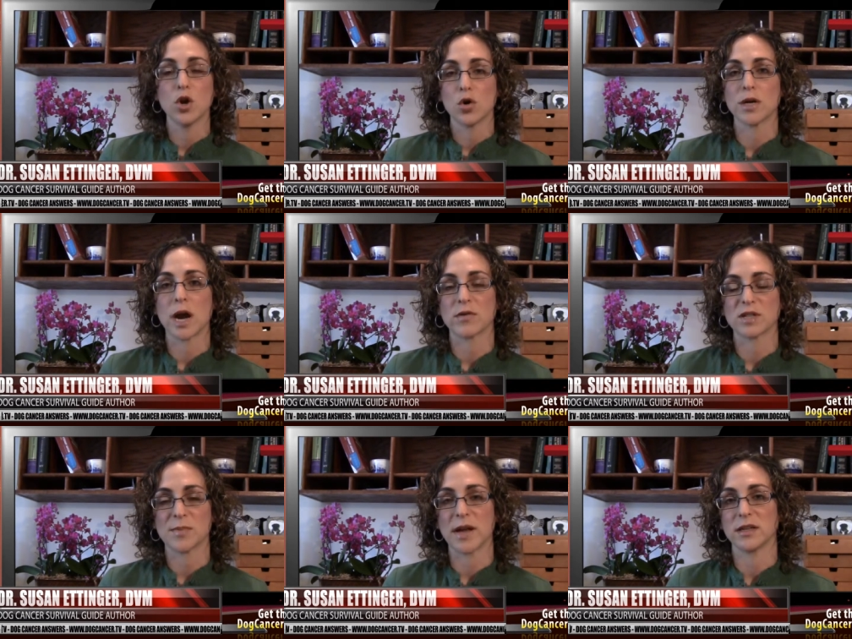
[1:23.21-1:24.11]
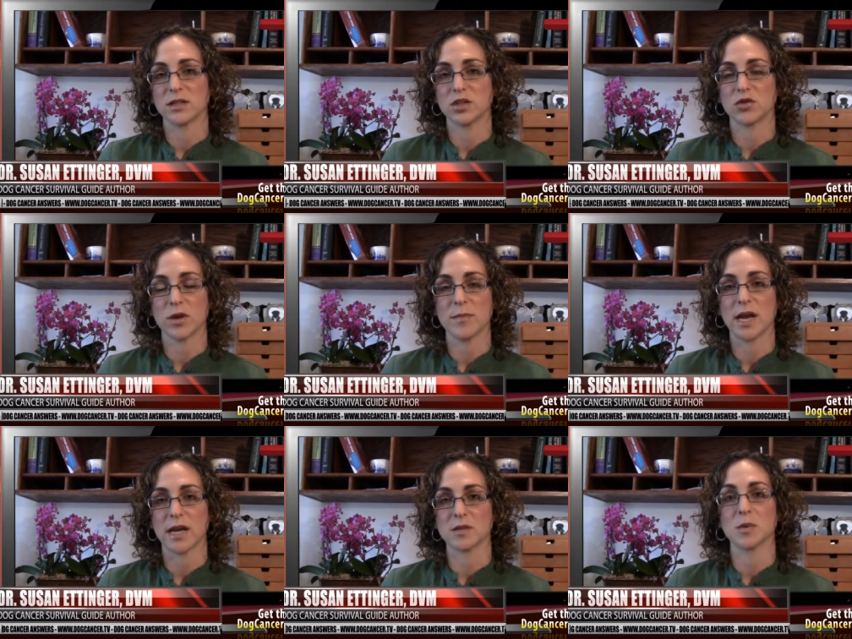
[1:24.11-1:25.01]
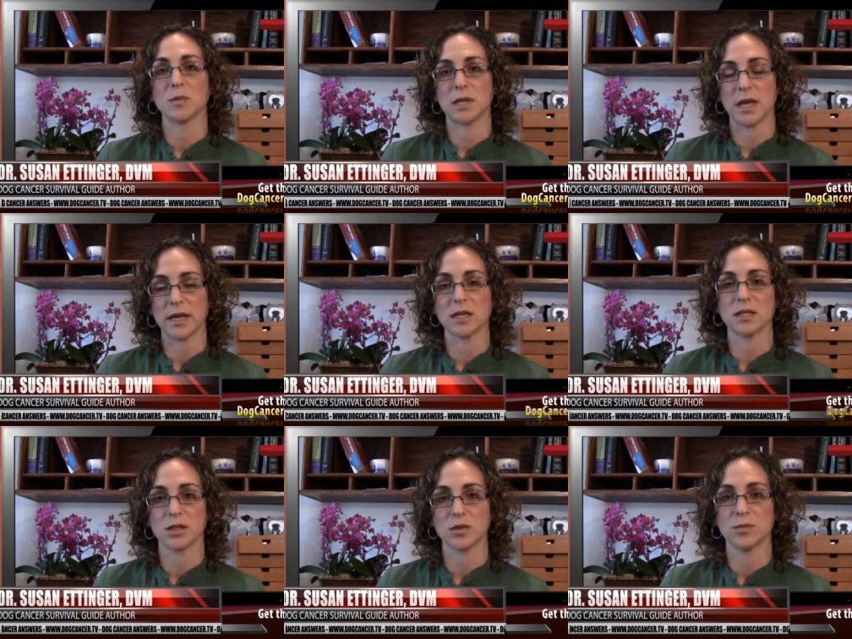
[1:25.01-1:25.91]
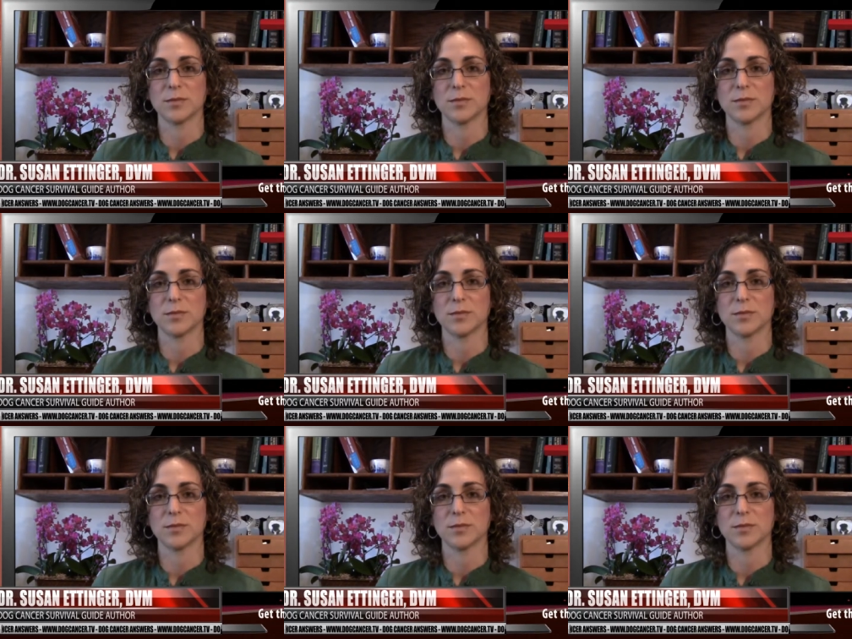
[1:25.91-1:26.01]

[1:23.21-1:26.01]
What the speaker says: or not responding to treatment as we would like it to.